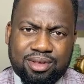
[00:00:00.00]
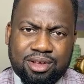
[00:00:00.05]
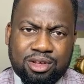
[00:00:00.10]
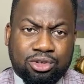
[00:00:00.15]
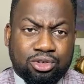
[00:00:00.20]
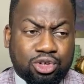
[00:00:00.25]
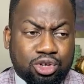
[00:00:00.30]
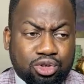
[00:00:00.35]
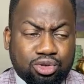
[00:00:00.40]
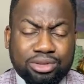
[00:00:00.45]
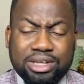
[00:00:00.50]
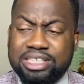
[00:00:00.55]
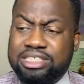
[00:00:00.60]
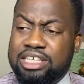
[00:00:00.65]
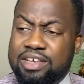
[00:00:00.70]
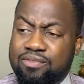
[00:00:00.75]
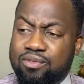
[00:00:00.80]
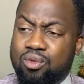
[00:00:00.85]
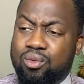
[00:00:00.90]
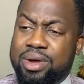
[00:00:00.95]
Do you know that
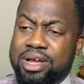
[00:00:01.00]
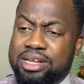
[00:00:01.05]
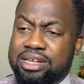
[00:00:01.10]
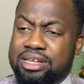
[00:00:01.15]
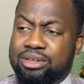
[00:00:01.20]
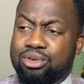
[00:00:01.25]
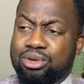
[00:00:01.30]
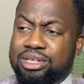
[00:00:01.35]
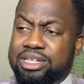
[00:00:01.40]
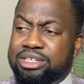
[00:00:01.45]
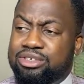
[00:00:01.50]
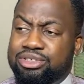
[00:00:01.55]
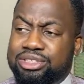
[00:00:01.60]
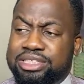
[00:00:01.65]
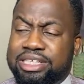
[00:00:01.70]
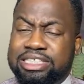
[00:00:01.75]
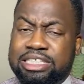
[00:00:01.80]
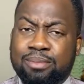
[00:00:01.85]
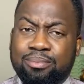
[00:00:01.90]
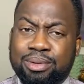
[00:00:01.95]
even when, using the
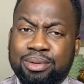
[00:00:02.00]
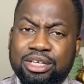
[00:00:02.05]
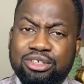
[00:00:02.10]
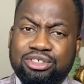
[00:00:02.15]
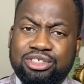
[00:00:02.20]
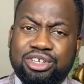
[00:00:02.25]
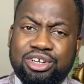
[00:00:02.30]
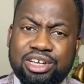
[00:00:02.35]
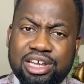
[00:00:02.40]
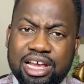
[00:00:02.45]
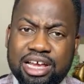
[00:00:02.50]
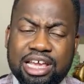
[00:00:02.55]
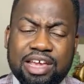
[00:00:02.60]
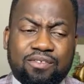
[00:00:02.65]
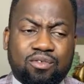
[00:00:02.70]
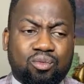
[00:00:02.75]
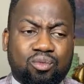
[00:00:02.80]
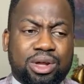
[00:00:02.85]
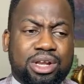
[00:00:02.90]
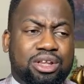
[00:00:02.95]
example I used earlier,
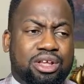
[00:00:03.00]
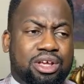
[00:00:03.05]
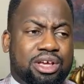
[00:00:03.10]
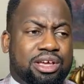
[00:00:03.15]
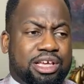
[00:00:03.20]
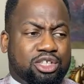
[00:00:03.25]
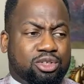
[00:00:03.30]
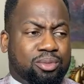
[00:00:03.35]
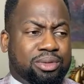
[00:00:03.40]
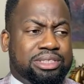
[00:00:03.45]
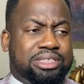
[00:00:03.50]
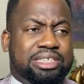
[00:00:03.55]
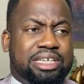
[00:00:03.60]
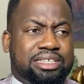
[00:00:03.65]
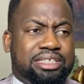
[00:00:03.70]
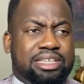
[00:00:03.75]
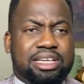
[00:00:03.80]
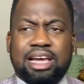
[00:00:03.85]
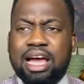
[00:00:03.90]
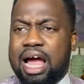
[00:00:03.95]
even when somebody
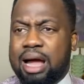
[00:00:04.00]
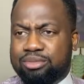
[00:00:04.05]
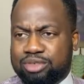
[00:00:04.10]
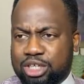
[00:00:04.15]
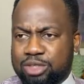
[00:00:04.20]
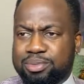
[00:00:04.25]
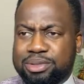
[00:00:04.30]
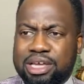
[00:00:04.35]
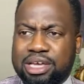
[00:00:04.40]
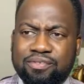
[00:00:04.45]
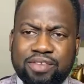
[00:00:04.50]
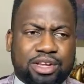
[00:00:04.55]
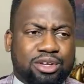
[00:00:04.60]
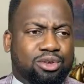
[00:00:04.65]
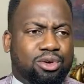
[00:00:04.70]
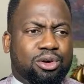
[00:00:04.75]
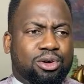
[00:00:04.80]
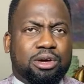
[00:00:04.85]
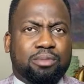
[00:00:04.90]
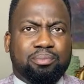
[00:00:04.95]
says, I'm trying to pick a
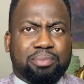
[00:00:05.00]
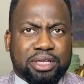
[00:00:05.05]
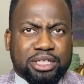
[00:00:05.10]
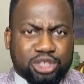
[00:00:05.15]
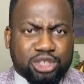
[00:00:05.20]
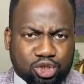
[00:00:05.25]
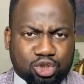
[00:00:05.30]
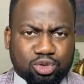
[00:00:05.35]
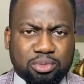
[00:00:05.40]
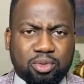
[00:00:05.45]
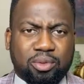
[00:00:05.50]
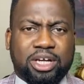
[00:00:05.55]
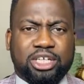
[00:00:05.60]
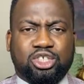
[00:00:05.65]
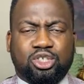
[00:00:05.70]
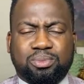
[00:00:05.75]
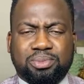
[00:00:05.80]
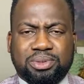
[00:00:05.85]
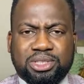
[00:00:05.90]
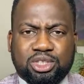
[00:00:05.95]
vendor, pitch to me why I should
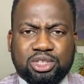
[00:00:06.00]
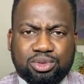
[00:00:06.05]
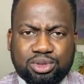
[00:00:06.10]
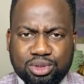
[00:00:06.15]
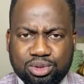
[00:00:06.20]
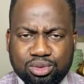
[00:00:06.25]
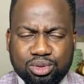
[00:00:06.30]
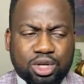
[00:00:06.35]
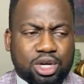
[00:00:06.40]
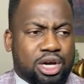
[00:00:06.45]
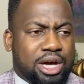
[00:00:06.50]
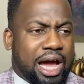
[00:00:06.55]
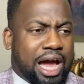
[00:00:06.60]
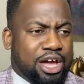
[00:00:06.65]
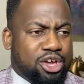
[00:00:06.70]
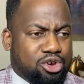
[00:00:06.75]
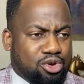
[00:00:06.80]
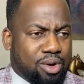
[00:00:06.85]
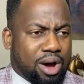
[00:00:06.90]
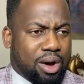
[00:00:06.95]
do business with you, are
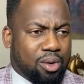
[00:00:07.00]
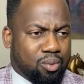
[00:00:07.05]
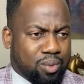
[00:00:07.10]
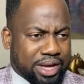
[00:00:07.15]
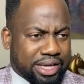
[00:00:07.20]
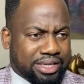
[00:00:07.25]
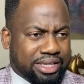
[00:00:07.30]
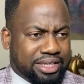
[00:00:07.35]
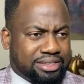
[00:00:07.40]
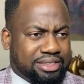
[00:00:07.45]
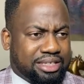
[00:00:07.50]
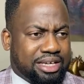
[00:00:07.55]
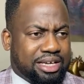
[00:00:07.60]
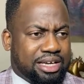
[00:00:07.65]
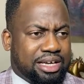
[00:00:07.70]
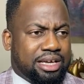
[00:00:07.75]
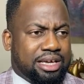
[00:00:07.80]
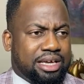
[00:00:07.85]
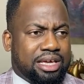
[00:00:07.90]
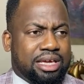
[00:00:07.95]
you aware that
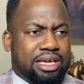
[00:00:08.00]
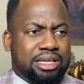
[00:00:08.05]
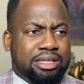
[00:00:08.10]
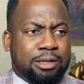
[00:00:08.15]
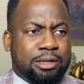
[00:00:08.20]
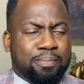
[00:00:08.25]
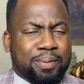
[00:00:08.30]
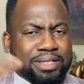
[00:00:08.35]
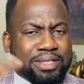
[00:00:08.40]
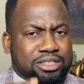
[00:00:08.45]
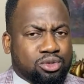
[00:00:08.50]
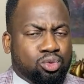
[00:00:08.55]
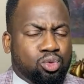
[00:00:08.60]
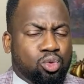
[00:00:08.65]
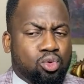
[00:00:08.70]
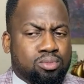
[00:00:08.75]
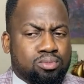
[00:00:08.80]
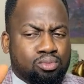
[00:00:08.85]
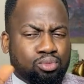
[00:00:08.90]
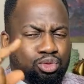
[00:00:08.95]
the person who
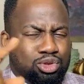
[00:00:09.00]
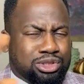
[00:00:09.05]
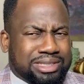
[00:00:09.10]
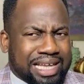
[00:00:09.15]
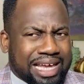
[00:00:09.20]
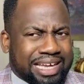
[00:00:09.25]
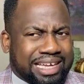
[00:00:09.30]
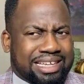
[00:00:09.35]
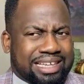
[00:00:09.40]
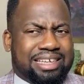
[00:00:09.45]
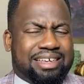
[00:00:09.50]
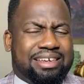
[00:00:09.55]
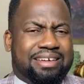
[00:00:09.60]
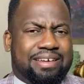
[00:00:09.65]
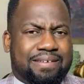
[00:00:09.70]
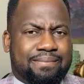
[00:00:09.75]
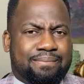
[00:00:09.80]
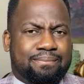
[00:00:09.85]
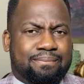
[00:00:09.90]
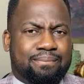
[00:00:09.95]
most likely
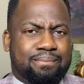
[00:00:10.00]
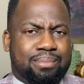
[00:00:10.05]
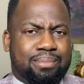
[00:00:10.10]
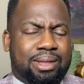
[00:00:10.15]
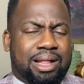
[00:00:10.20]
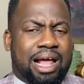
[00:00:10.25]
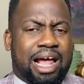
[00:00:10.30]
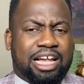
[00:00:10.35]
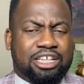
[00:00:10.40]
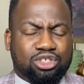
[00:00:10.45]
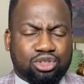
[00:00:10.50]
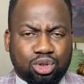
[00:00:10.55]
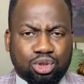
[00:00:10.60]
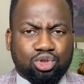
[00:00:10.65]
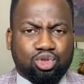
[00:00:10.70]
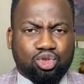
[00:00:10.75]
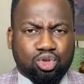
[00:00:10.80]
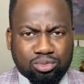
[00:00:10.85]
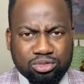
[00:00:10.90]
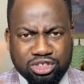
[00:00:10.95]
has done
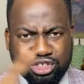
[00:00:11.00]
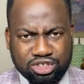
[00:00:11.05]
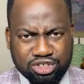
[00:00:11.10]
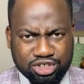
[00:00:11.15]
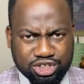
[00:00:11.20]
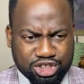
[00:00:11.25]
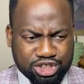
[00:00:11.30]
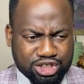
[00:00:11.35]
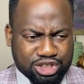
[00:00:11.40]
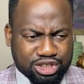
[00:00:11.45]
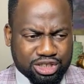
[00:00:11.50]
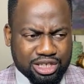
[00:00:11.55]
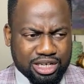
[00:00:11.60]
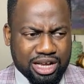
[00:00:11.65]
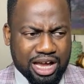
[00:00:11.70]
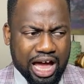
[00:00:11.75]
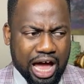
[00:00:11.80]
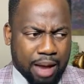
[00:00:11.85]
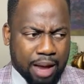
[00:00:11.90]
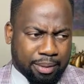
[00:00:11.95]
some research
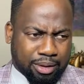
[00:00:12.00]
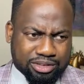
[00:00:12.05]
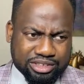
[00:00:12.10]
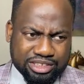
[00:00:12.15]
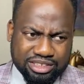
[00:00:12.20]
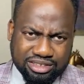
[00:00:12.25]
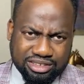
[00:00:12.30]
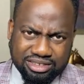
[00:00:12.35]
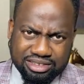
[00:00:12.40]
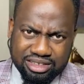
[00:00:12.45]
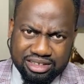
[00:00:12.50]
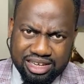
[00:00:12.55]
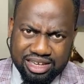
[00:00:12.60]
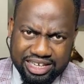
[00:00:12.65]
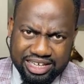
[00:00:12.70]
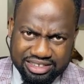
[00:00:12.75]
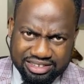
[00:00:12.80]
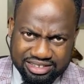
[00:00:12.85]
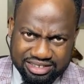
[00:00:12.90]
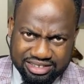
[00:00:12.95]
about the
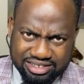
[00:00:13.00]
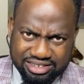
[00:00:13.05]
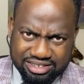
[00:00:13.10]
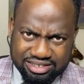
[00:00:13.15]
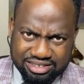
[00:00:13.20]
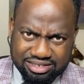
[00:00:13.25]
clients